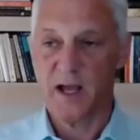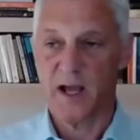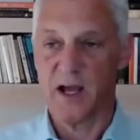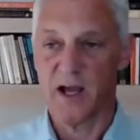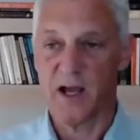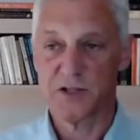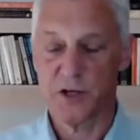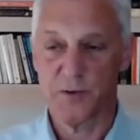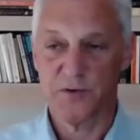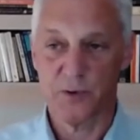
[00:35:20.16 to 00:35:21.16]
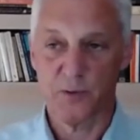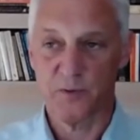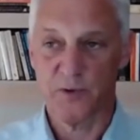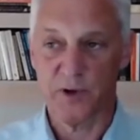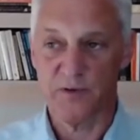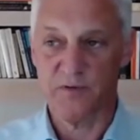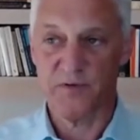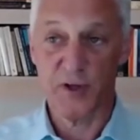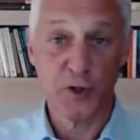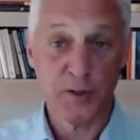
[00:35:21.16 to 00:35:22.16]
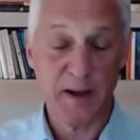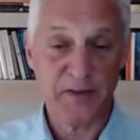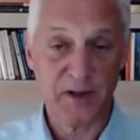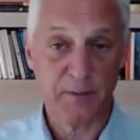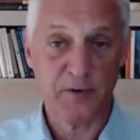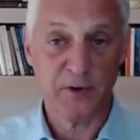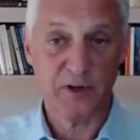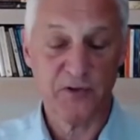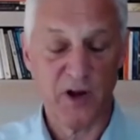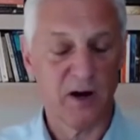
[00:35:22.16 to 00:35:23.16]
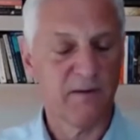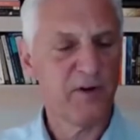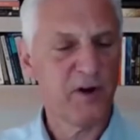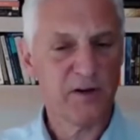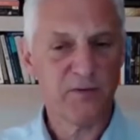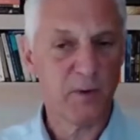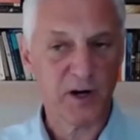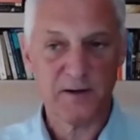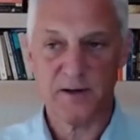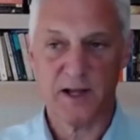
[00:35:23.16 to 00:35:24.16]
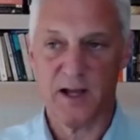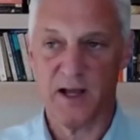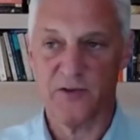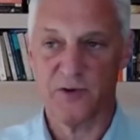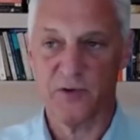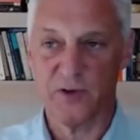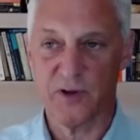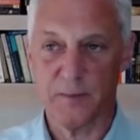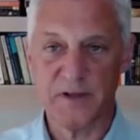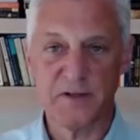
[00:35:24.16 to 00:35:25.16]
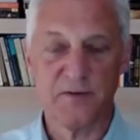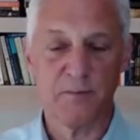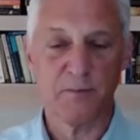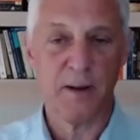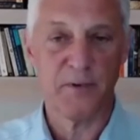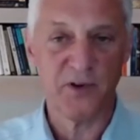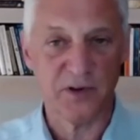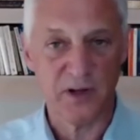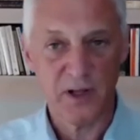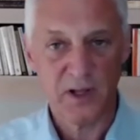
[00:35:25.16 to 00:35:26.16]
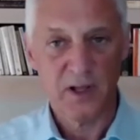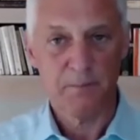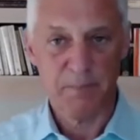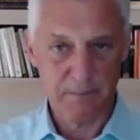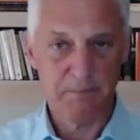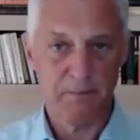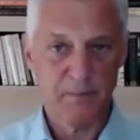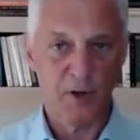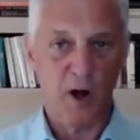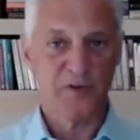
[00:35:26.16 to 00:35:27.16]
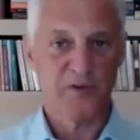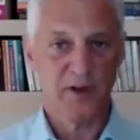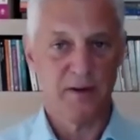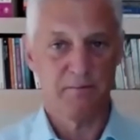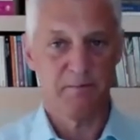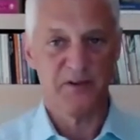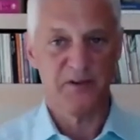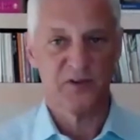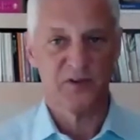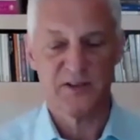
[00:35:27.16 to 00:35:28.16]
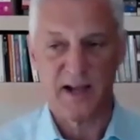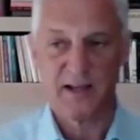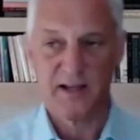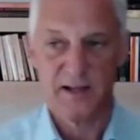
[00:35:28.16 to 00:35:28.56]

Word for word: Uh, so so you know, feeling good about the opportunities there. Very different market, uh, so it'll be a different proposition, but off the same basic tech stack.